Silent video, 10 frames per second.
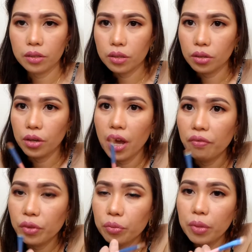So you
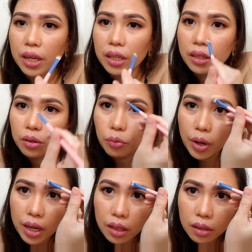have to blend it
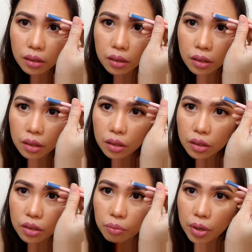well
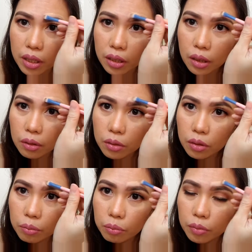to make it look
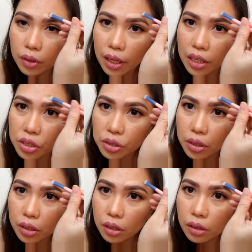
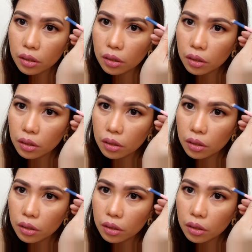natural.